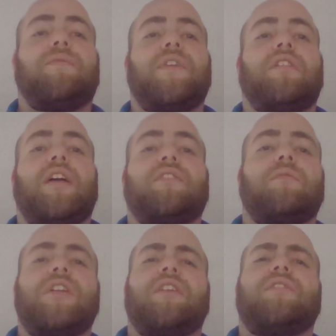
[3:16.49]
to feel like
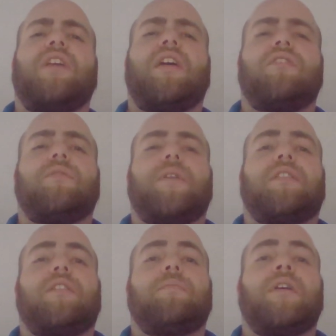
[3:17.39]
someone else cares
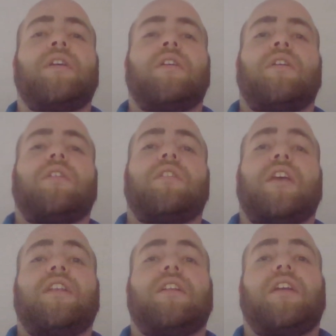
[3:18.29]
about them, and
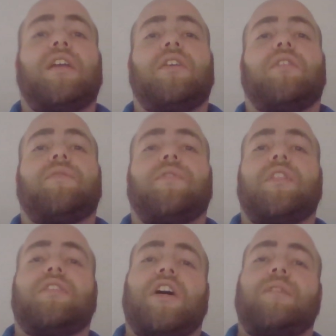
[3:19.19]
they need an ear for
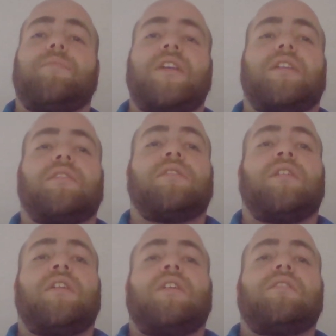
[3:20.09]
the time being.
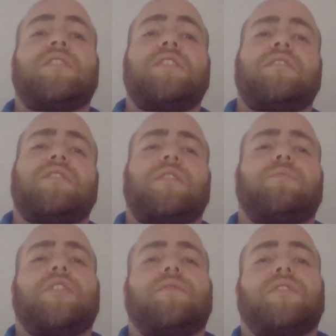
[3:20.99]
Listening to
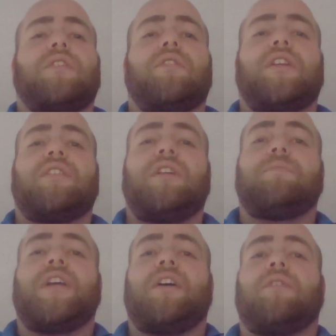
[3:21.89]
someone who is hurting
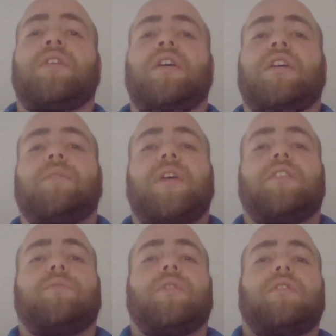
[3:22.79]
deep down can
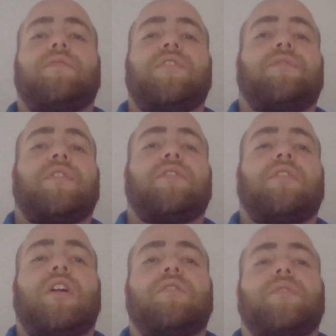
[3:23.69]
make the world of difference,
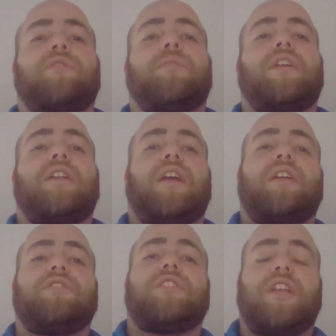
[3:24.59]
along with spreading
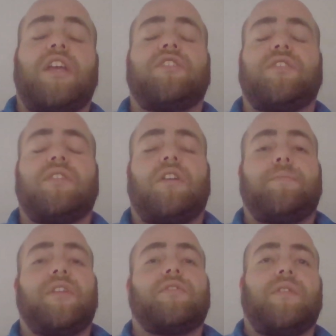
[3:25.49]
education
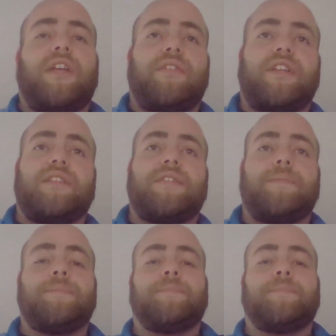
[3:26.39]
on mental illness.